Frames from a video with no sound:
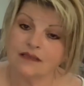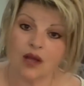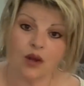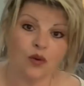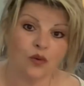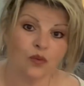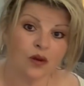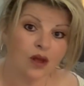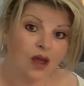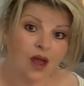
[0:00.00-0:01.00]
So
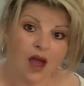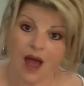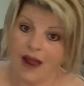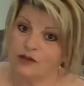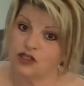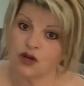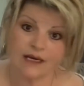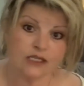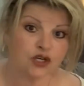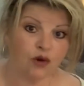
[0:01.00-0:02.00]
I am trying
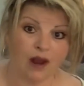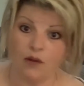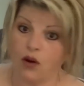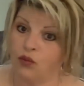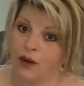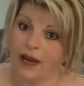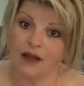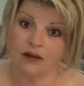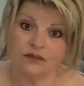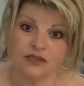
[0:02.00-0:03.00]
to scramble
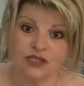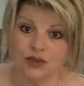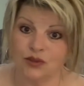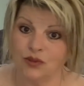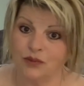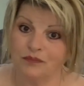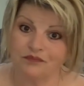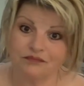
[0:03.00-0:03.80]
around to,